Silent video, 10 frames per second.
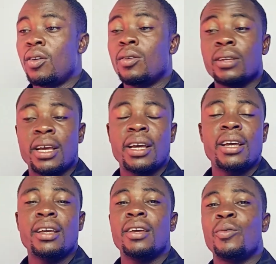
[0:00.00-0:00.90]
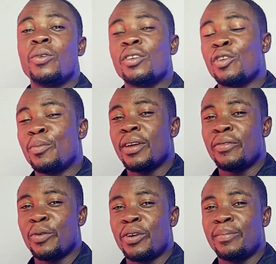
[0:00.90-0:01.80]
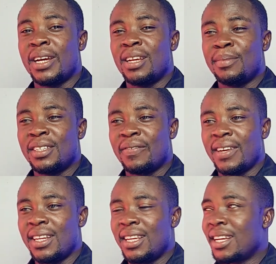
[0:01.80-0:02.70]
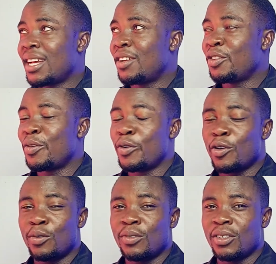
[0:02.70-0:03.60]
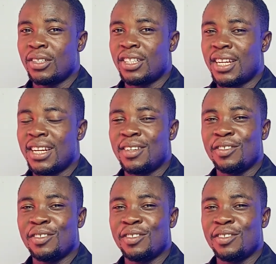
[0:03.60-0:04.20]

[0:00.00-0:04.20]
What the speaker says: Okay, welcome everyone. My name is Vendy and you are welcome to the channel.